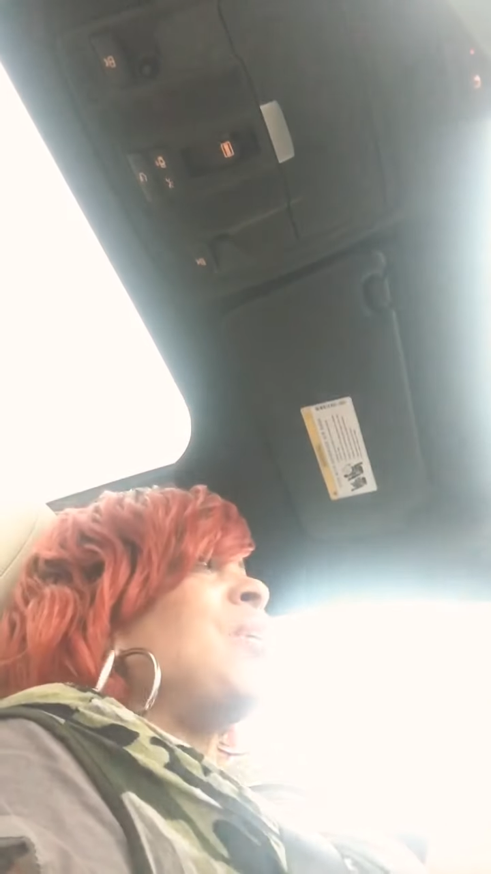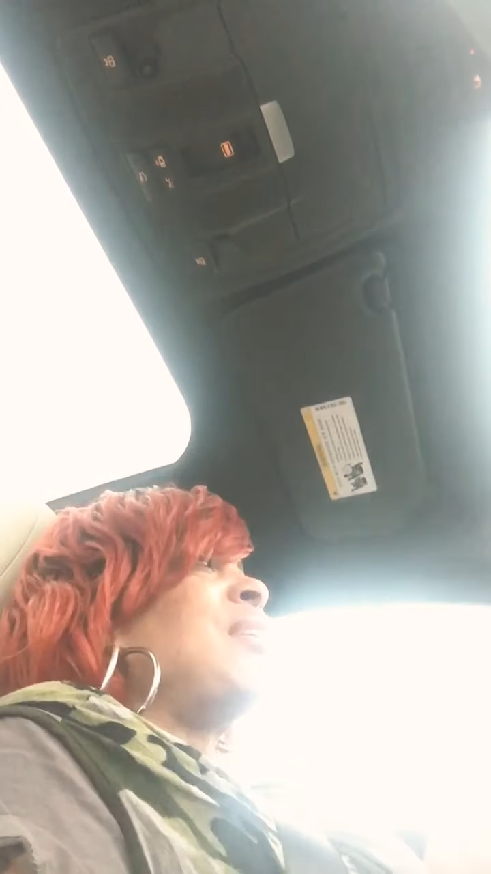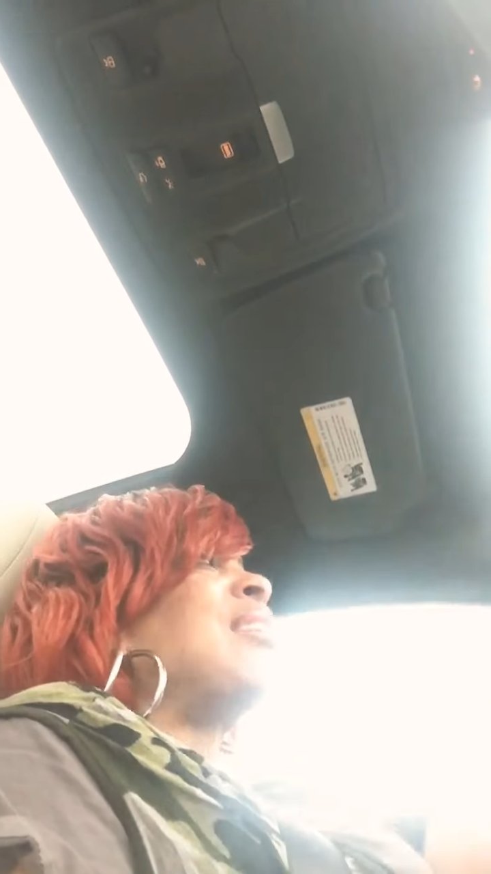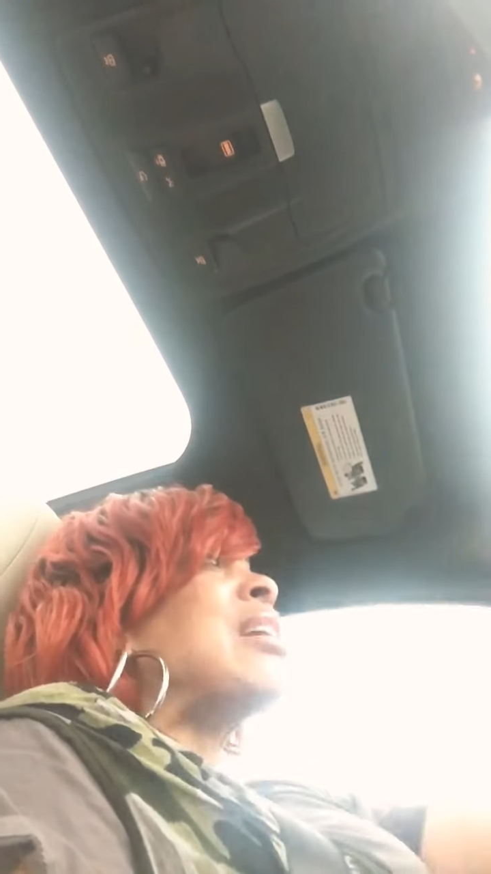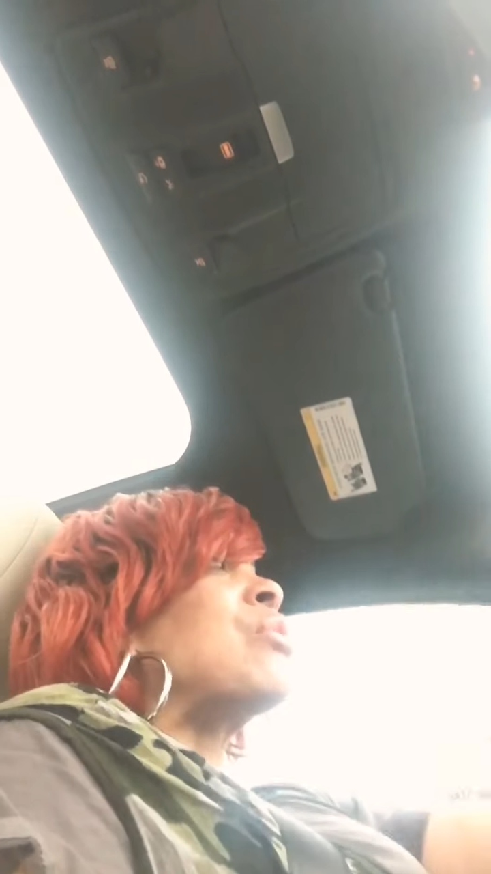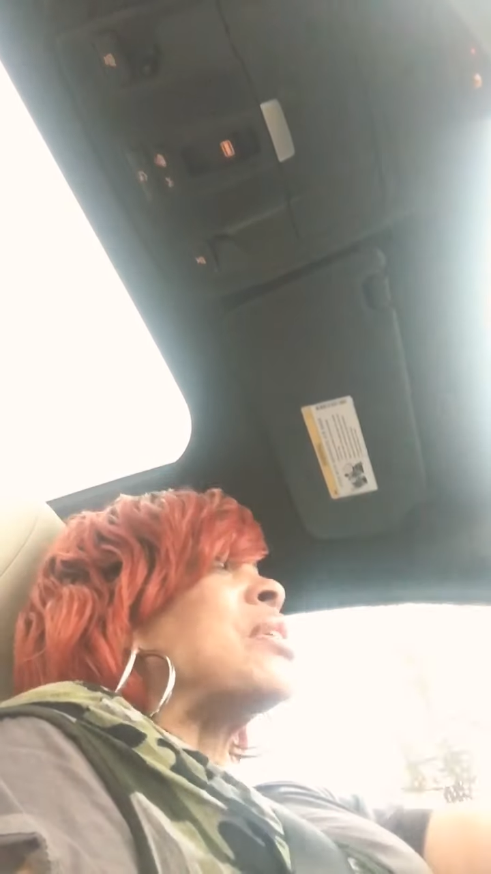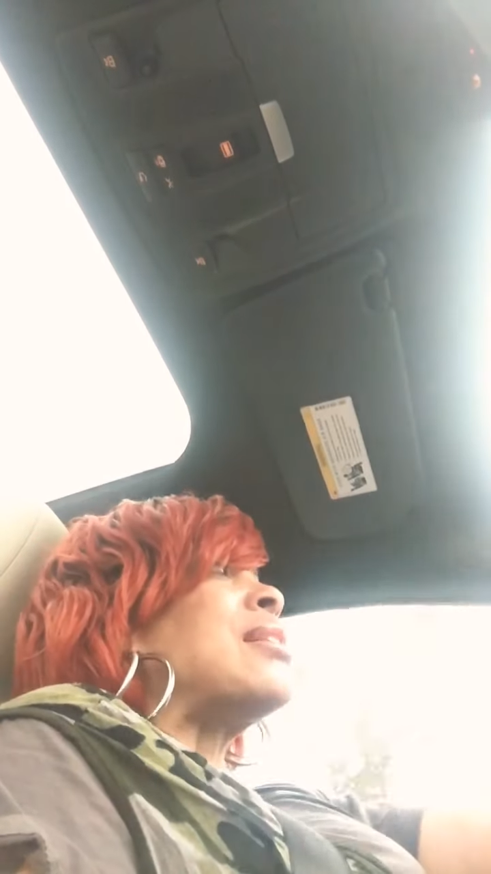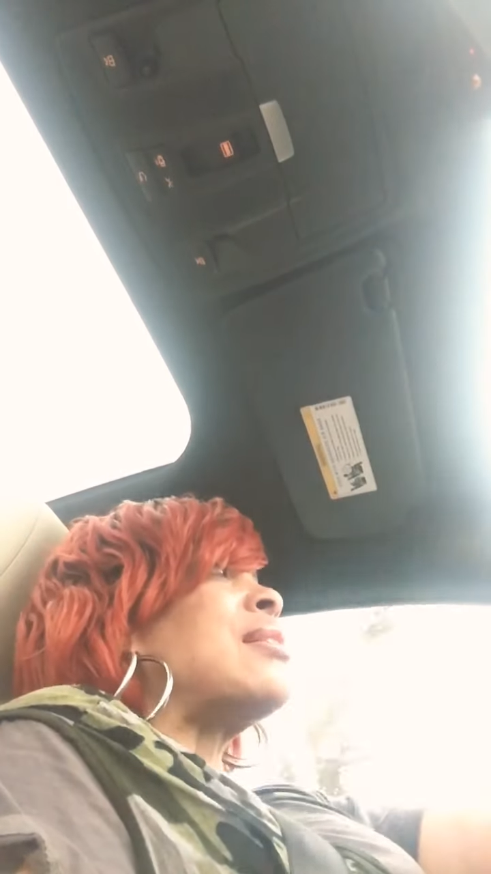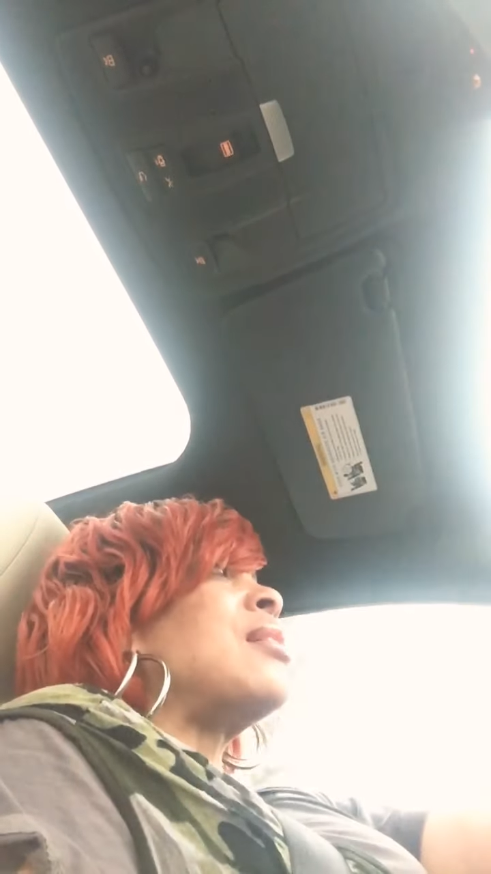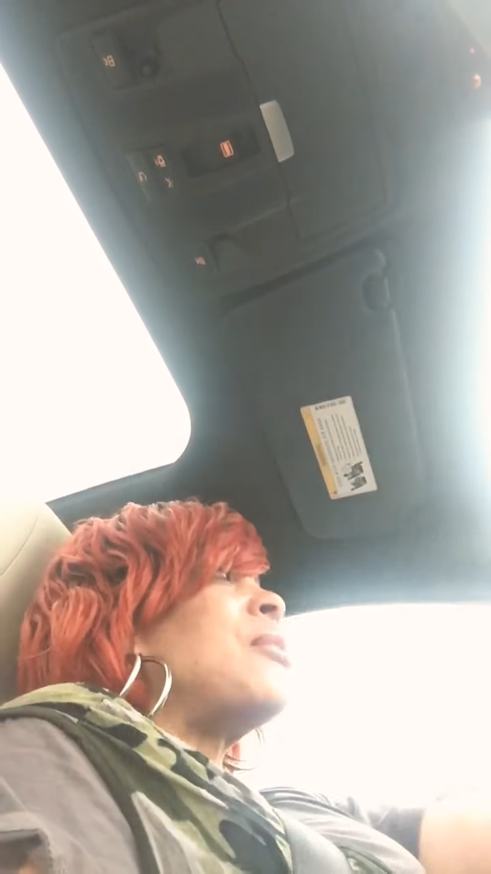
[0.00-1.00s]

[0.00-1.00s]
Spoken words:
secrets.